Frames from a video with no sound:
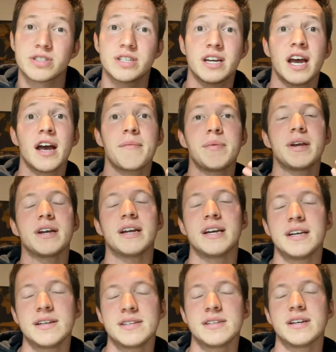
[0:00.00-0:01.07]
It can be an
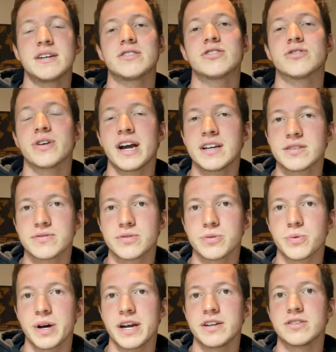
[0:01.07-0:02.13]
easy and graceful
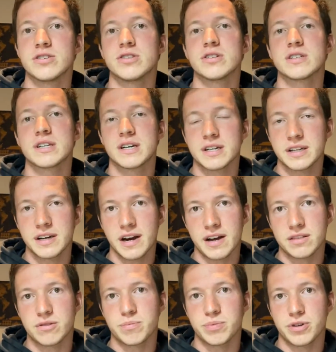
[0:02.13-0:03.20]
way to just clear
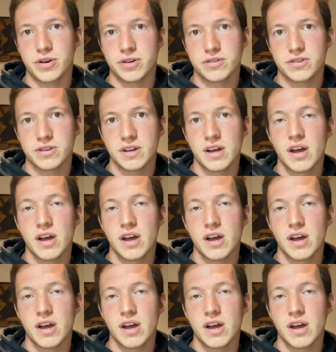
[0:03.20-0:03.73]
out the blocks